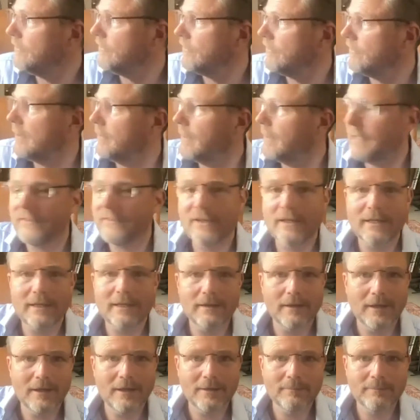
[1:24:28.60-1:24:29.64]
though. I did it
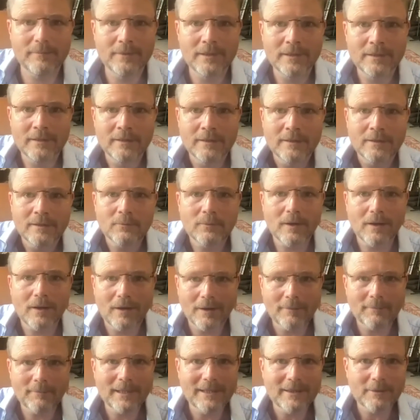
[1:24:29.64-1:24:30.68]
um, well,
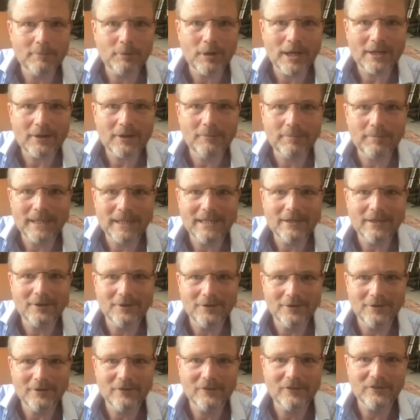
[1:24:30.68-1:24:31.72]
I'm in the Brecon
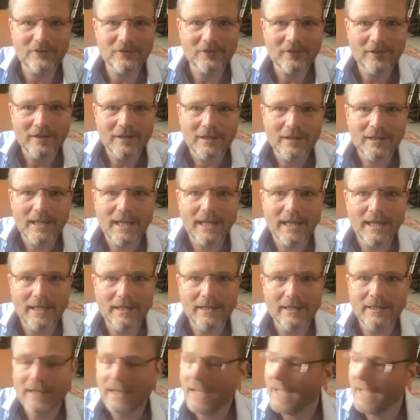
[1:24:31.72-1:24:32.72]
Beacons here,